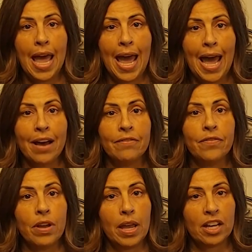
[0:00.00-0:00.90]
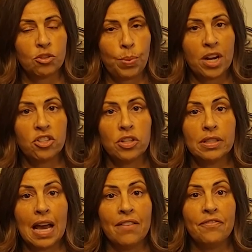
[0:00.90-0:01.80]
have
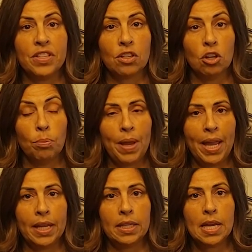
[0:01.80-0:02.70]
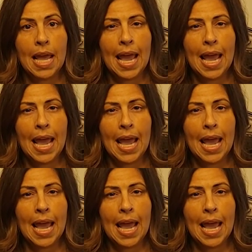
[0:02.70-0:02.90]
expressions of physical pain,